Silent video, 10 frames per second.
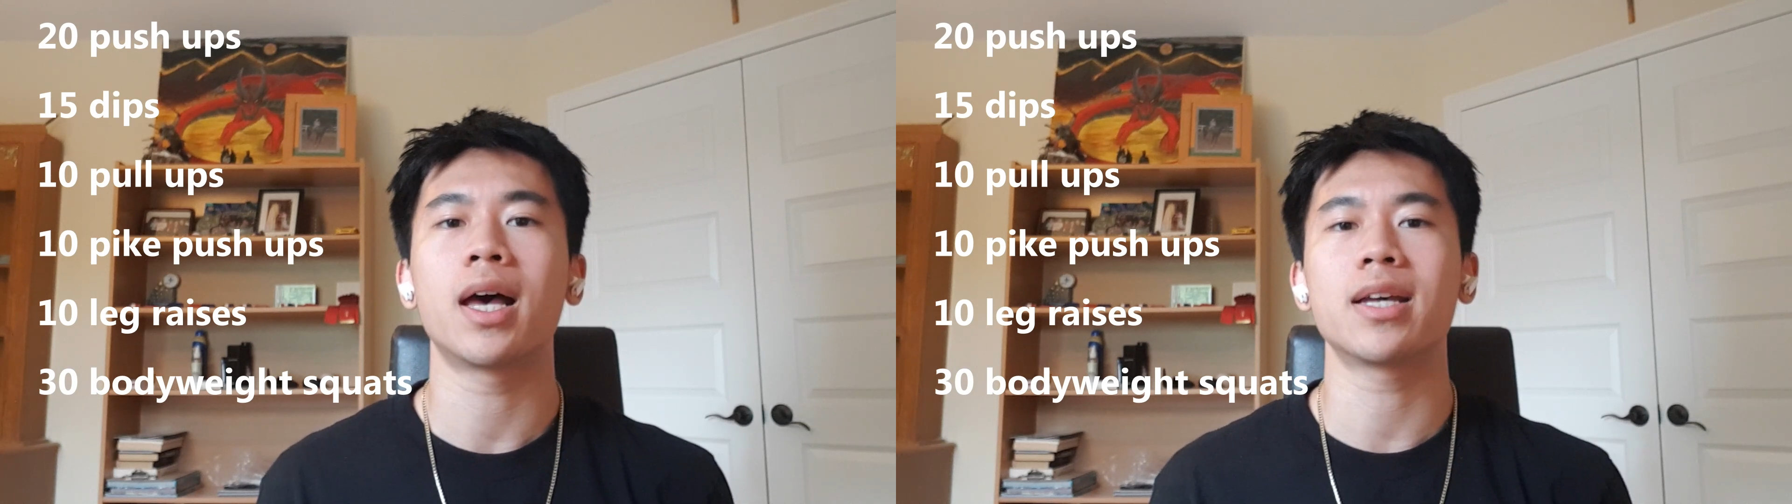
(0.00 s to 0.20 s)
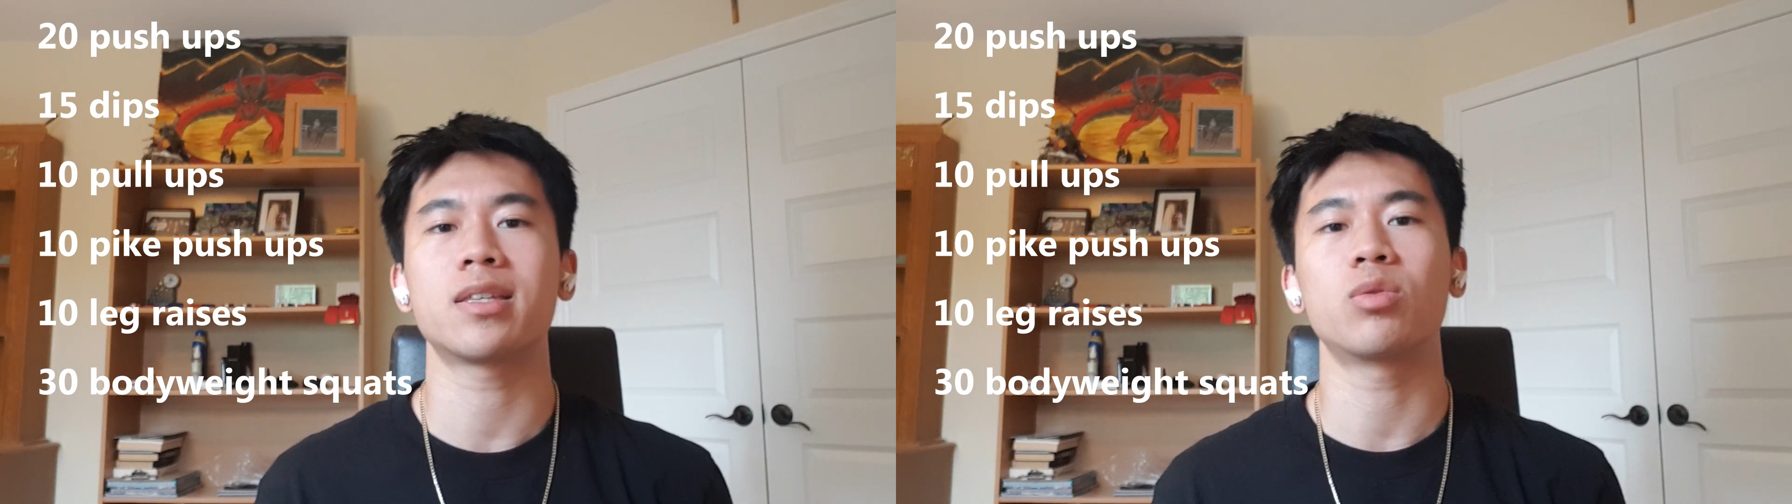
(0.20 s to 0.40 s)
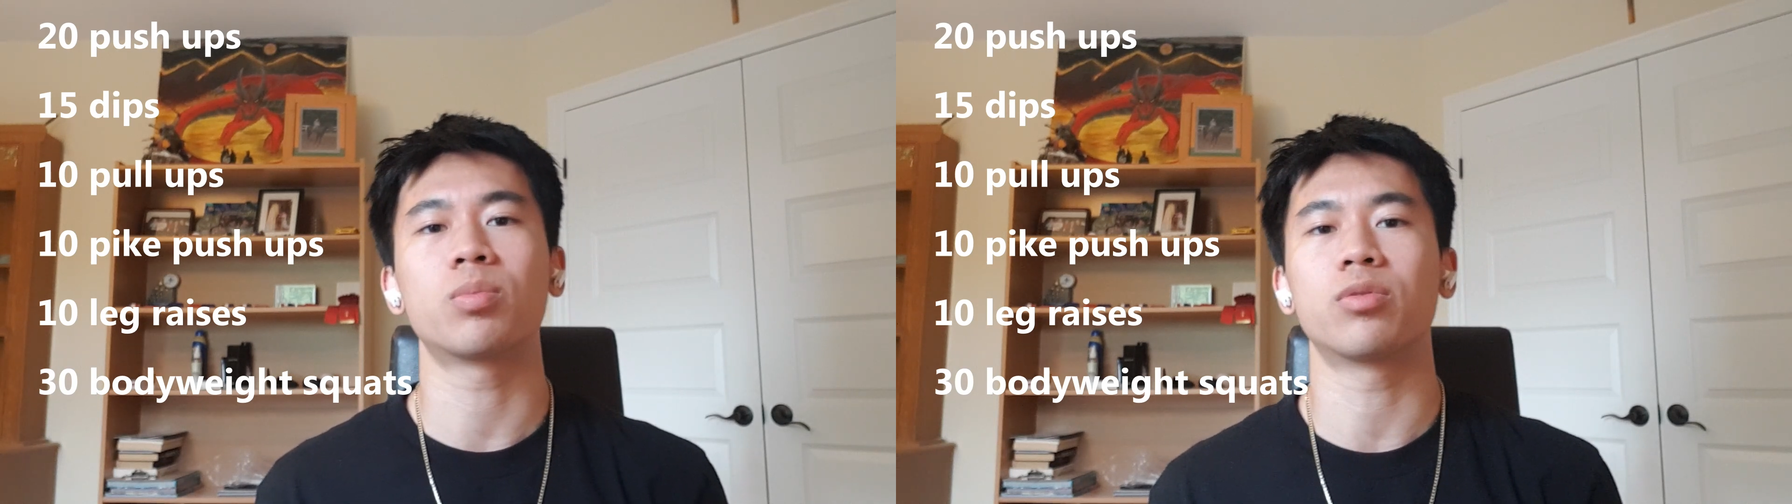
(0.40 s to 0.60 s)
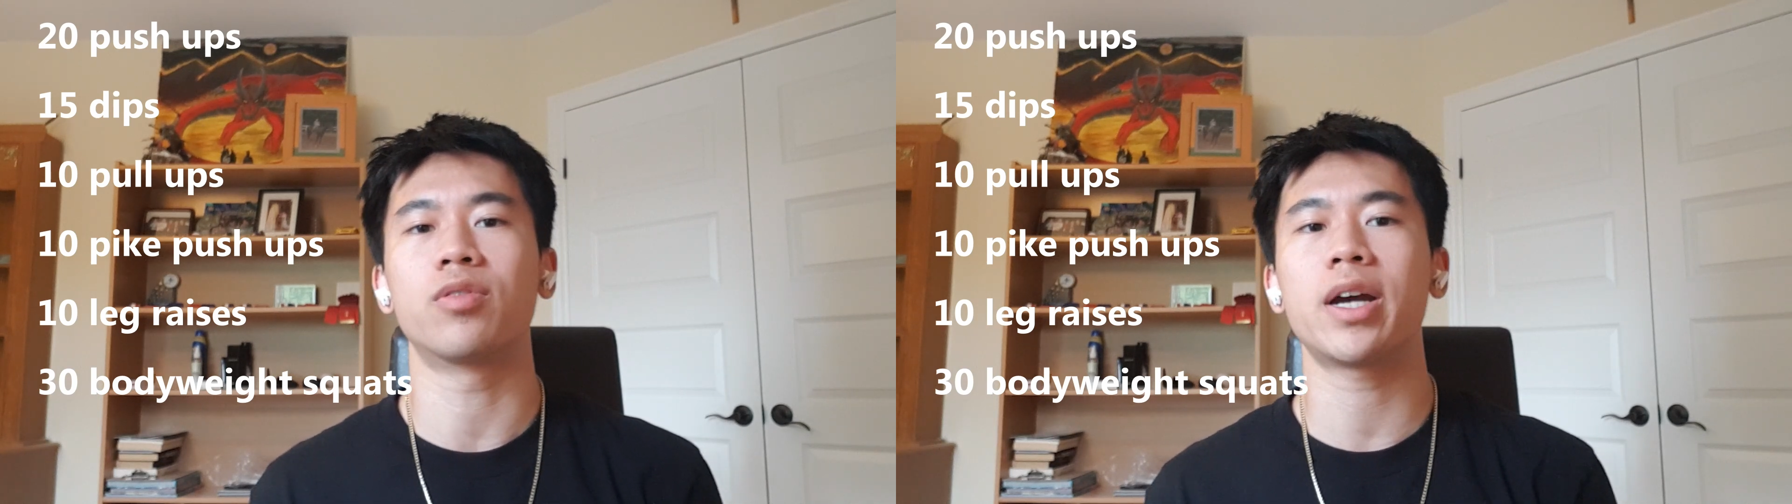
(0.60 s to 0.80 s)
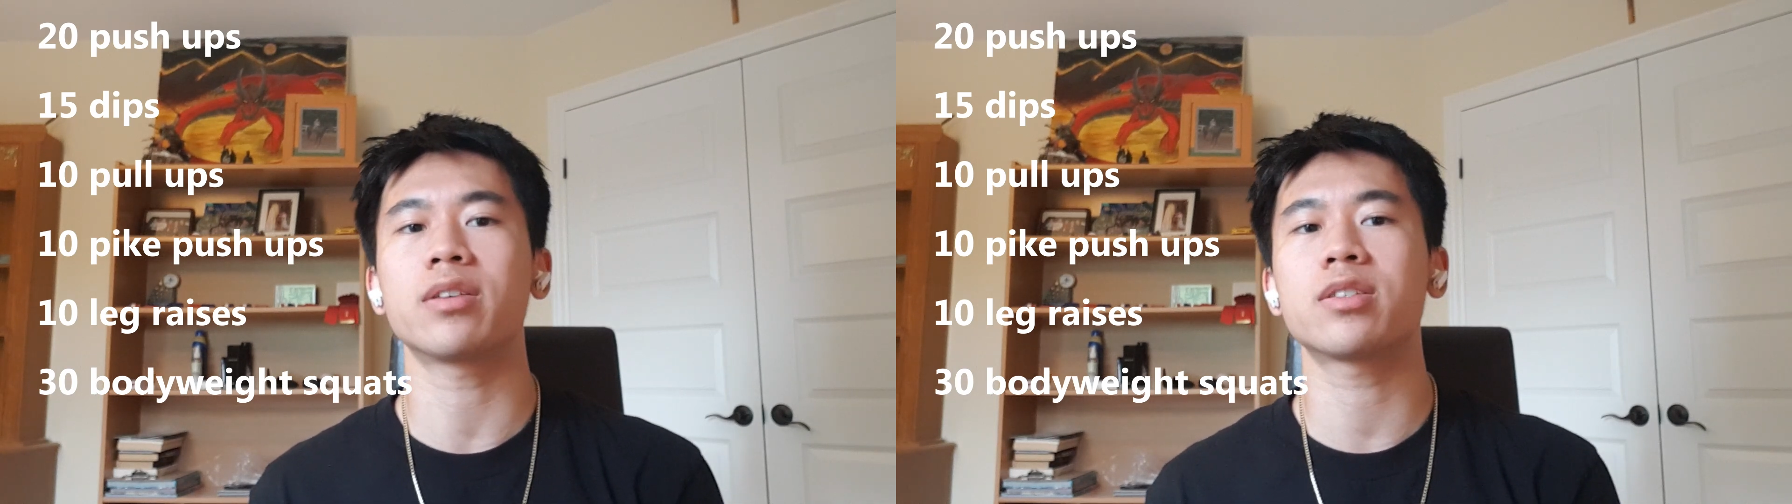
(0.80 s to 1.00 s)
as they will
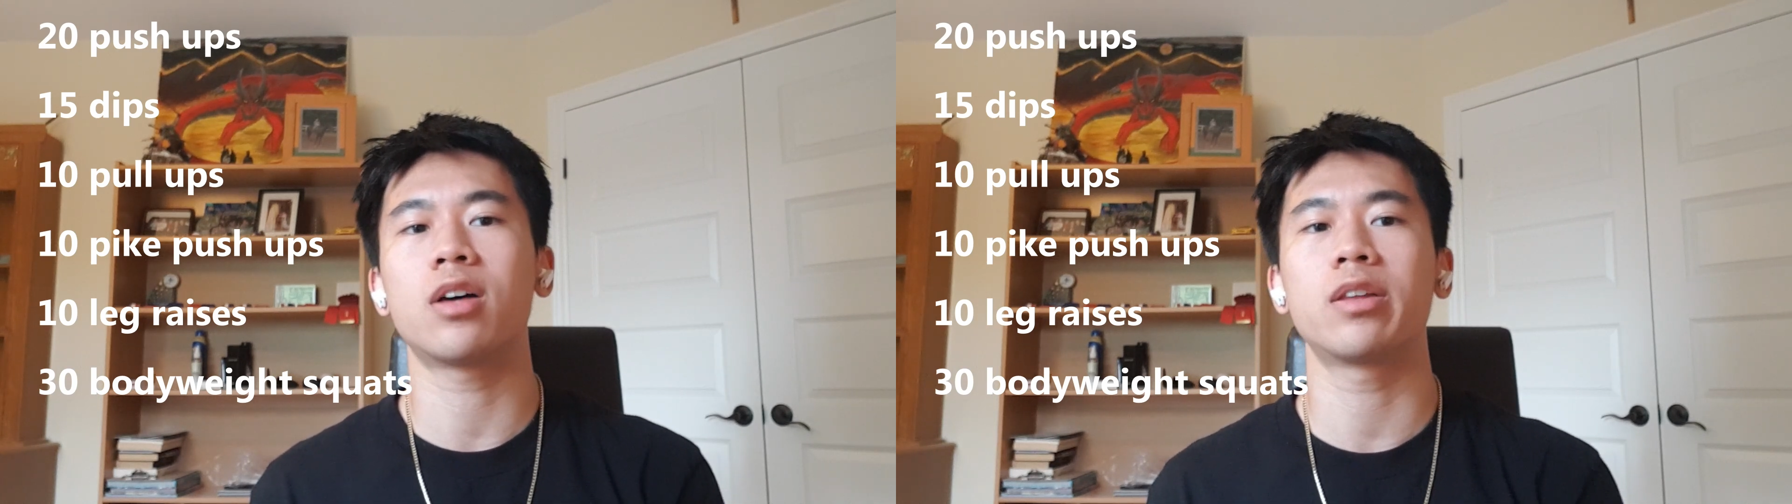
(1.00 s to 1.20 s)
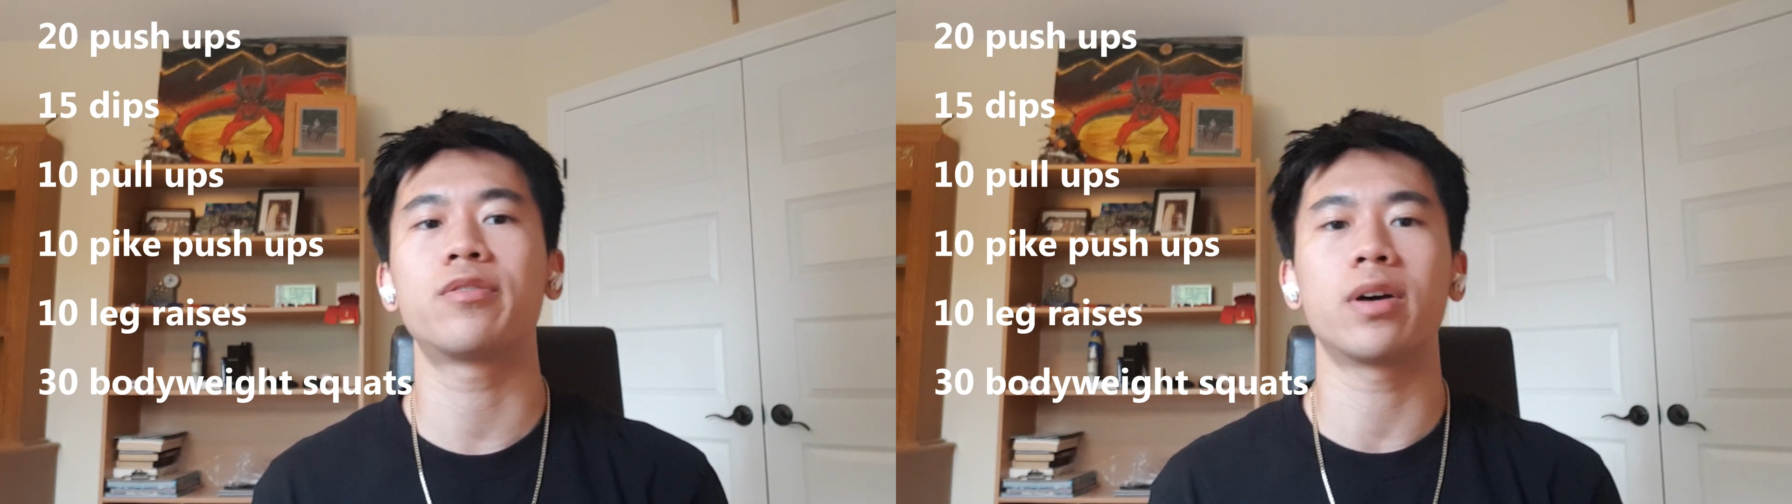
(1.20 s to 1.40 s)
provide a solid